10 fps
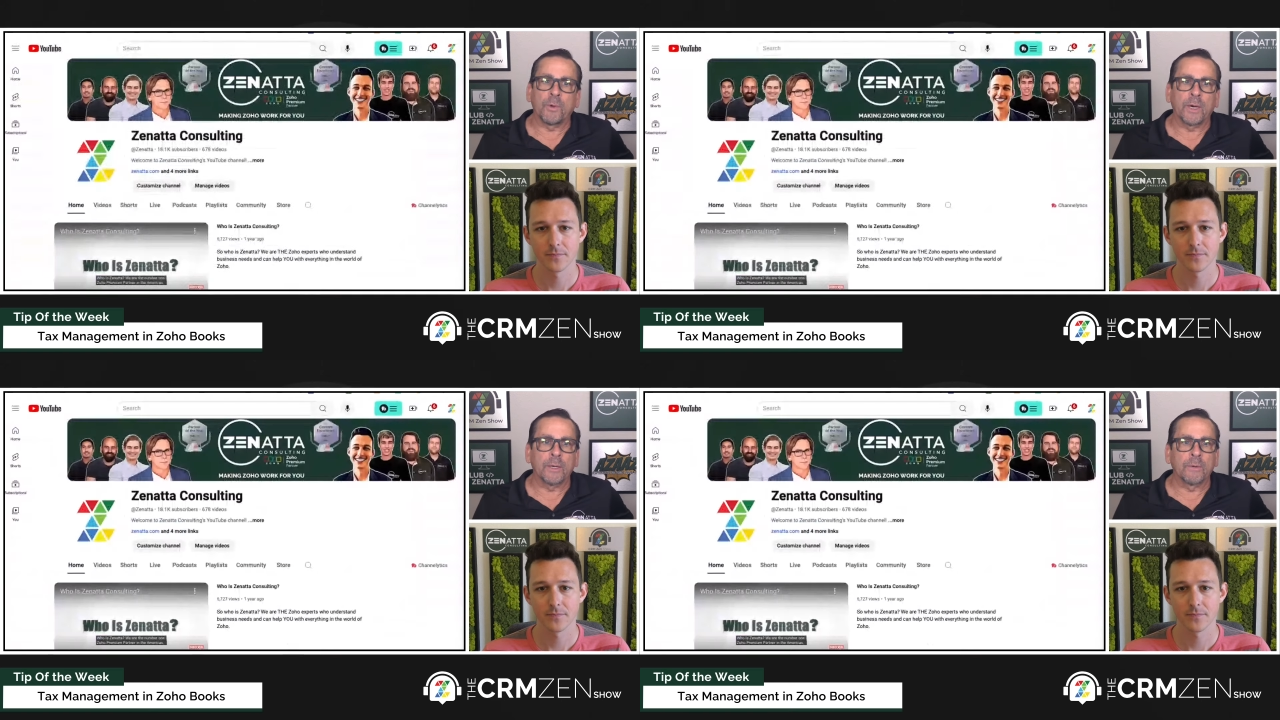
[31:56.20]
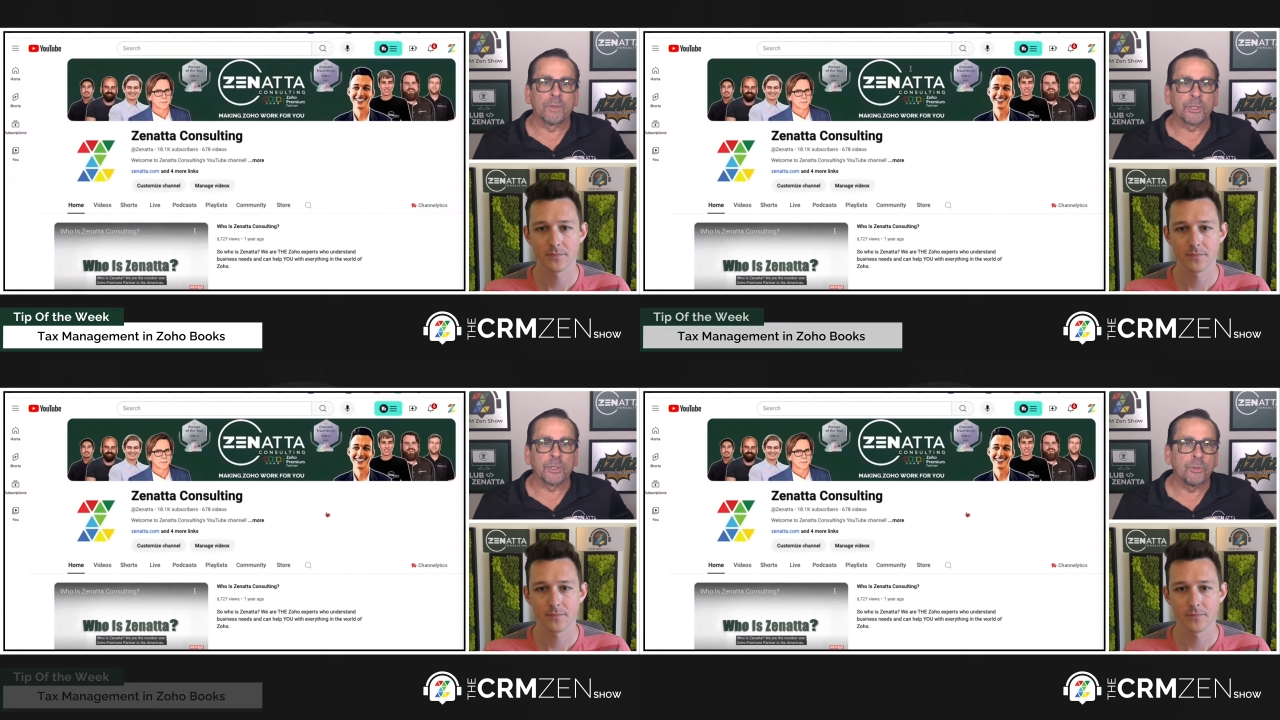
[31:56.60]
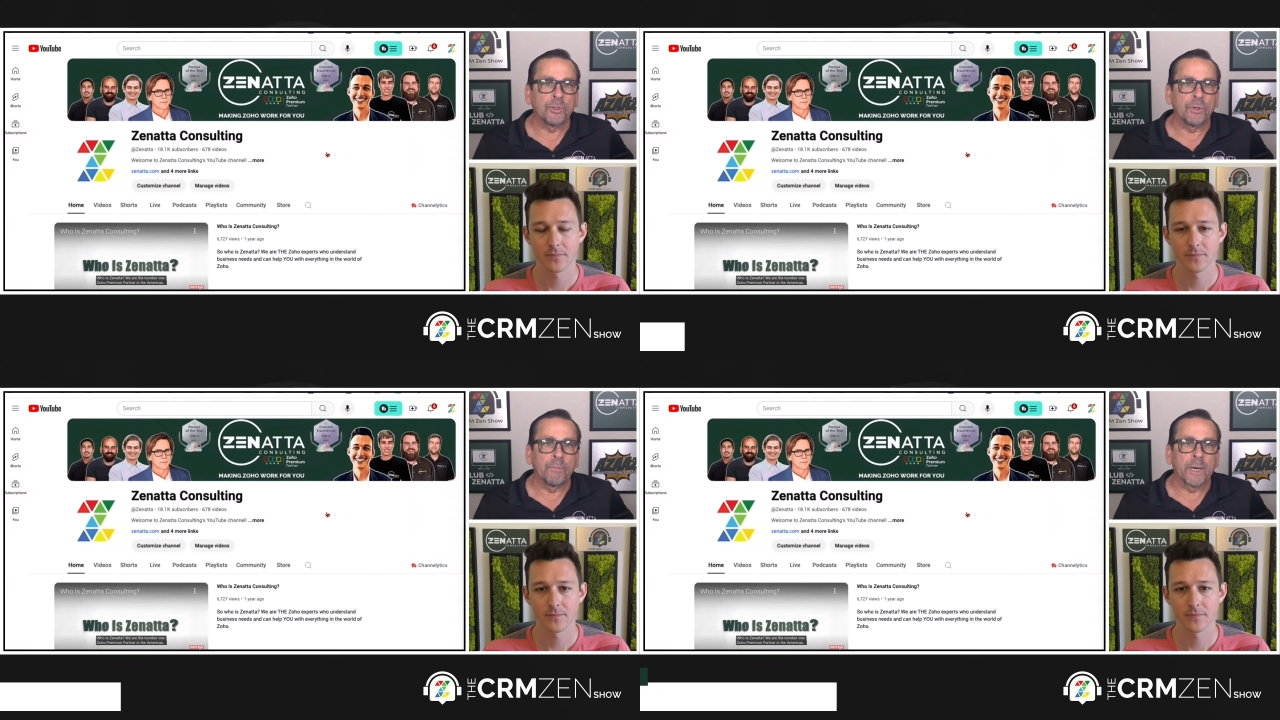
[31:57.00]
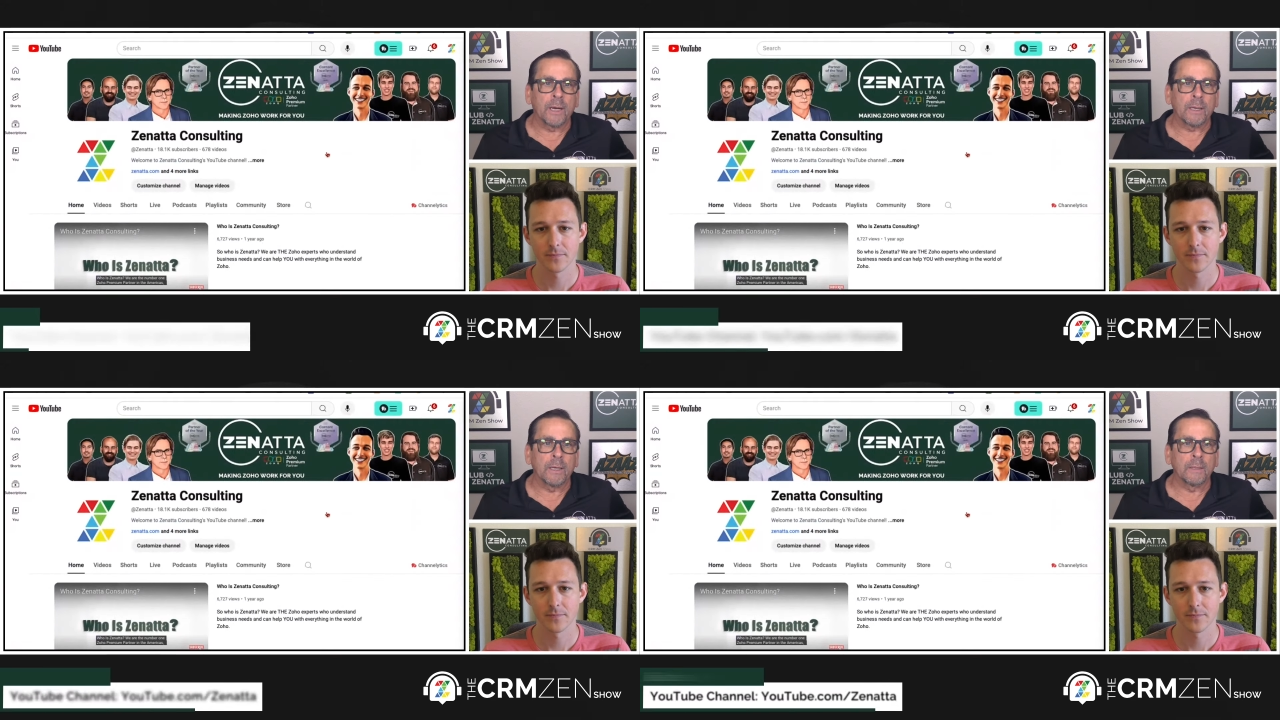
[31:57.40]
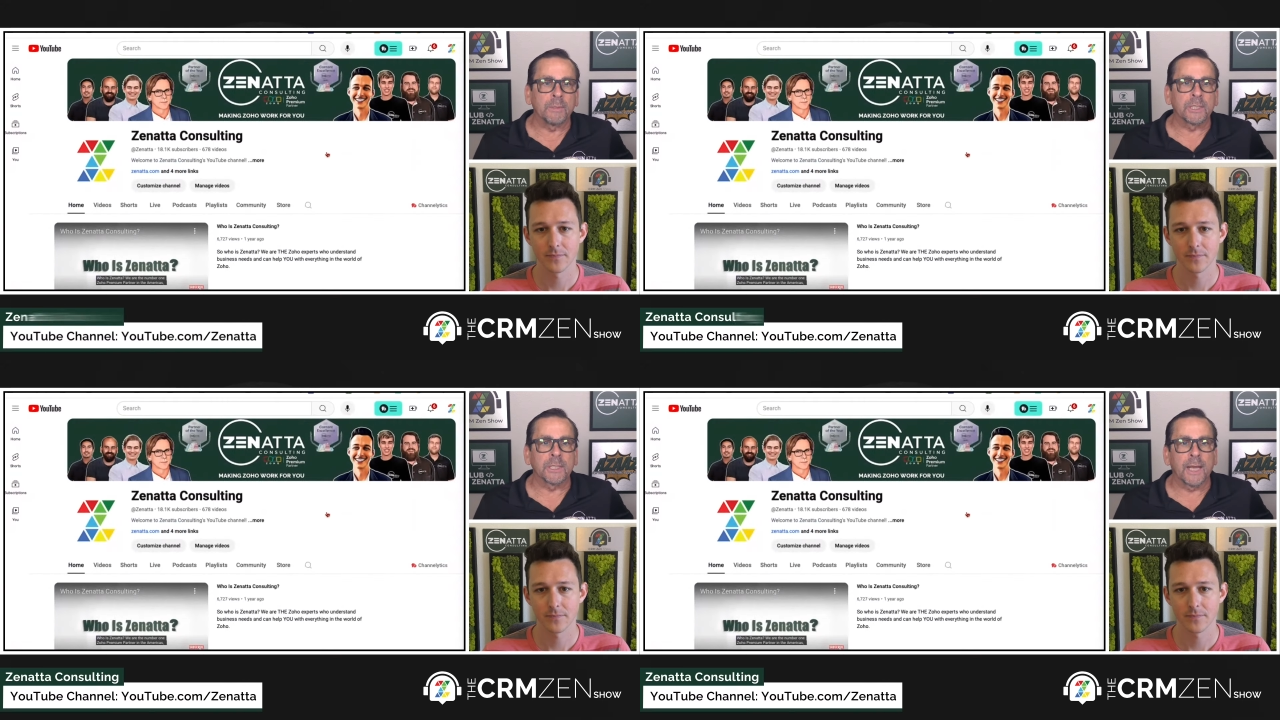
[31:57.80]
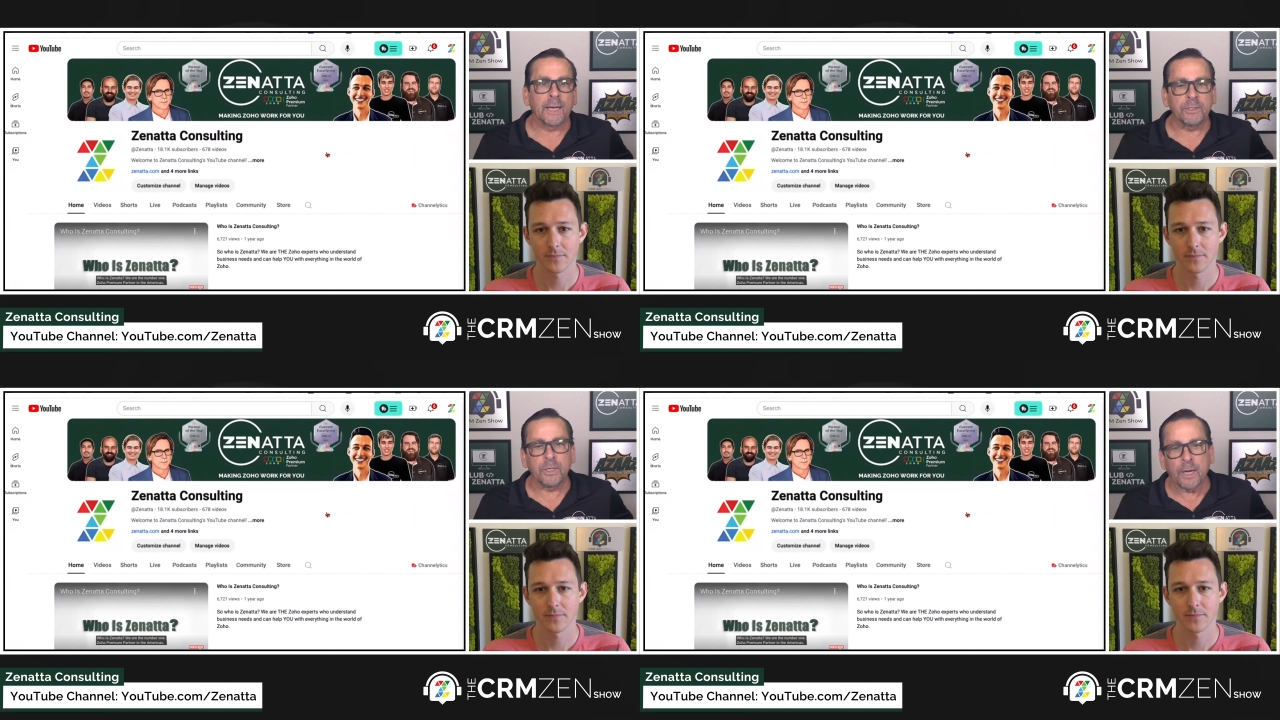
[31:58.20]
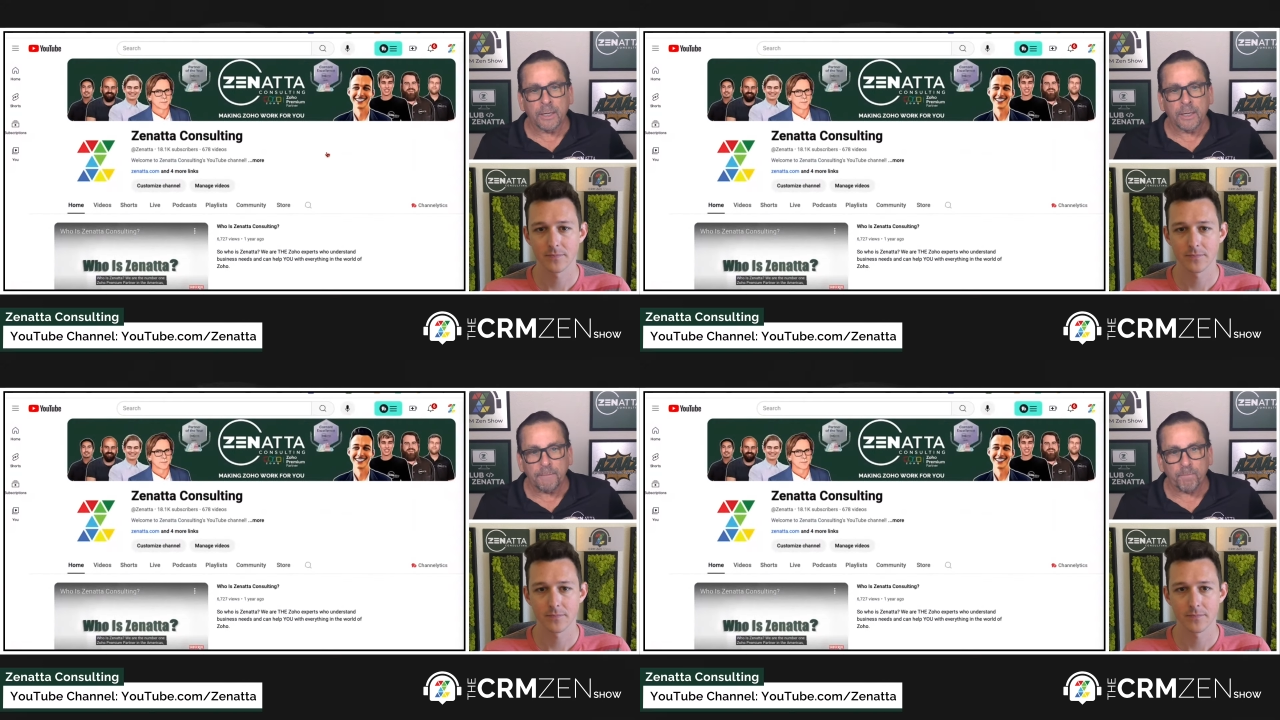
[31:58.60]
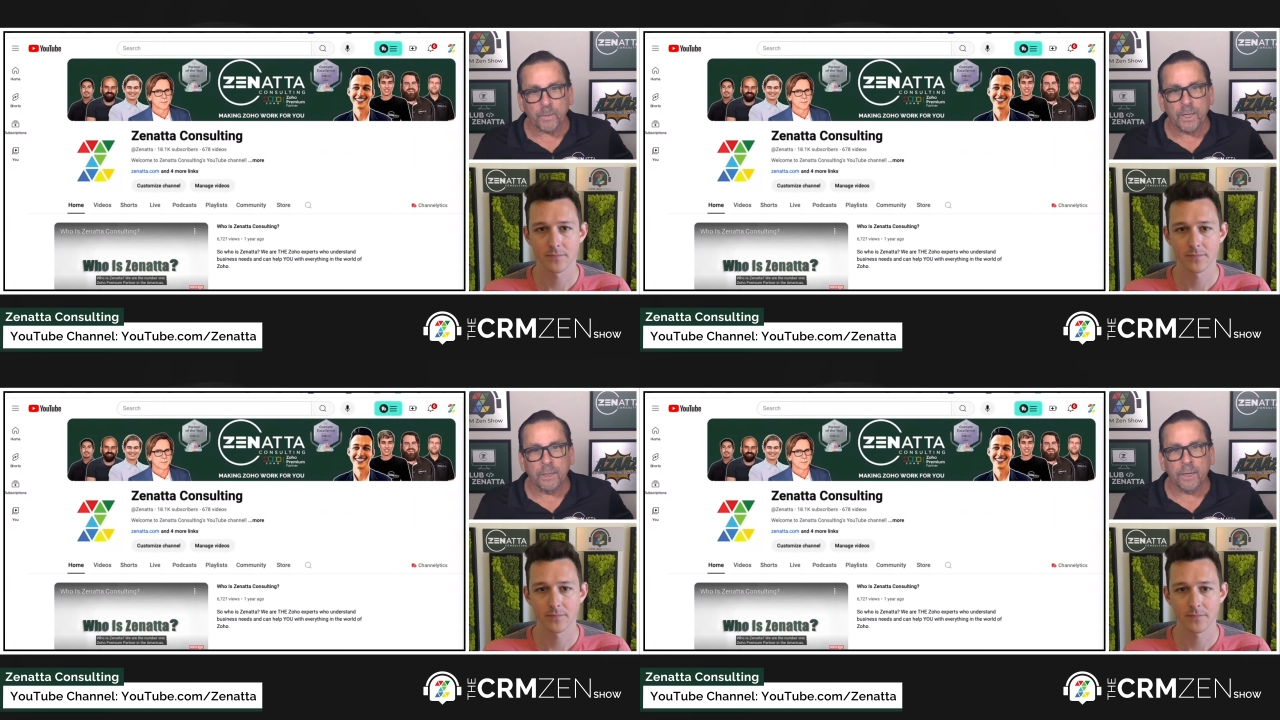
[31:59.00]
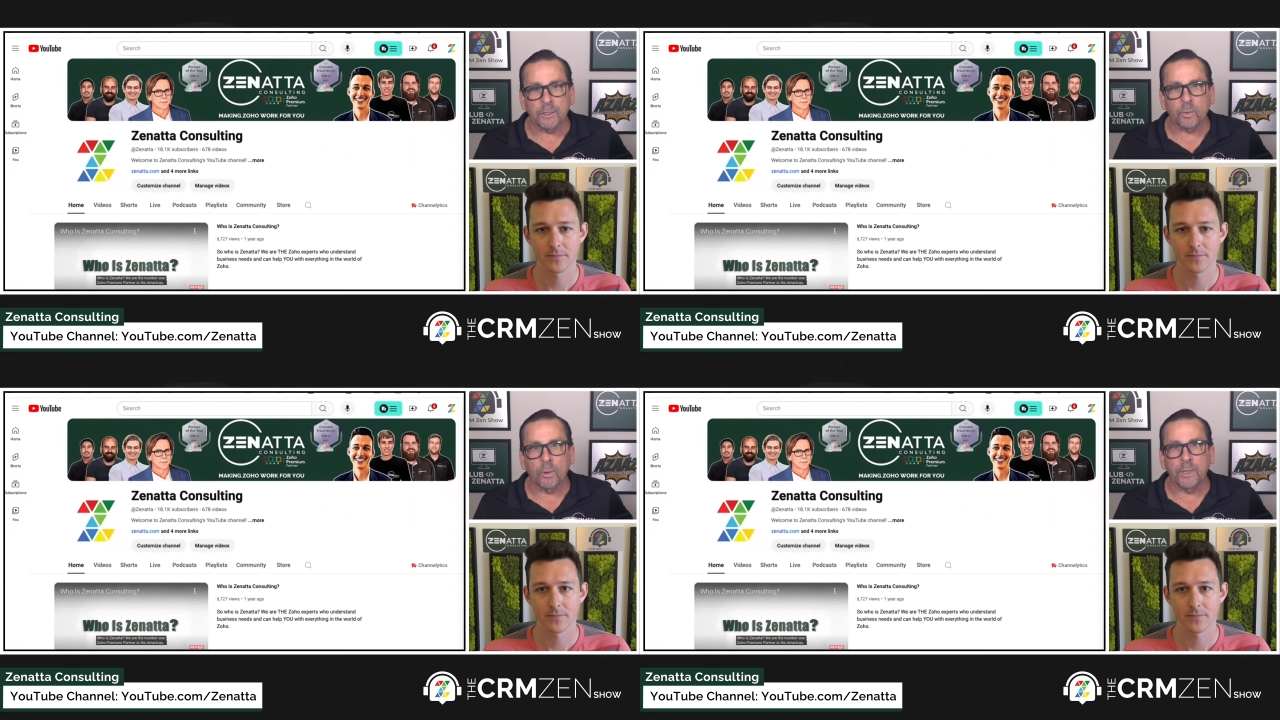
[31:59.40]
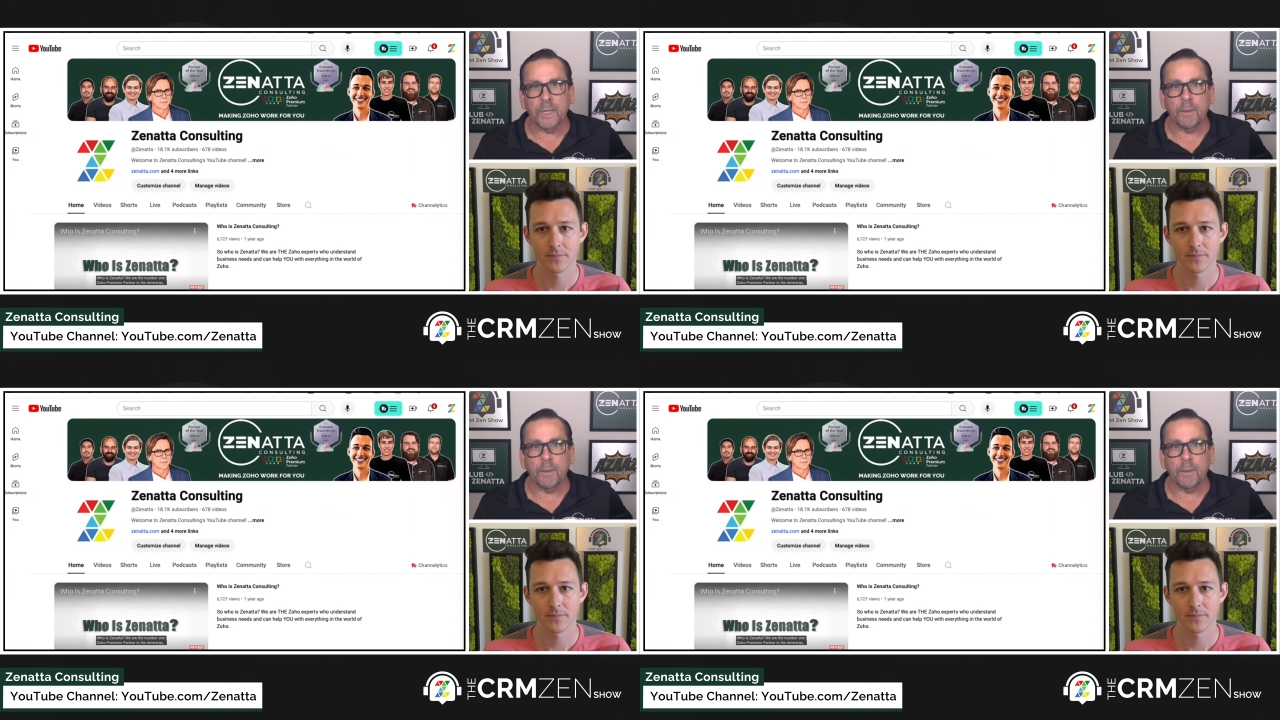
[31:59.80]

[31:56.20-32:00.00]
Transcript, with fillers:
Speaker 1: you head over to youtube.com slash Zenatta, uh, that is where we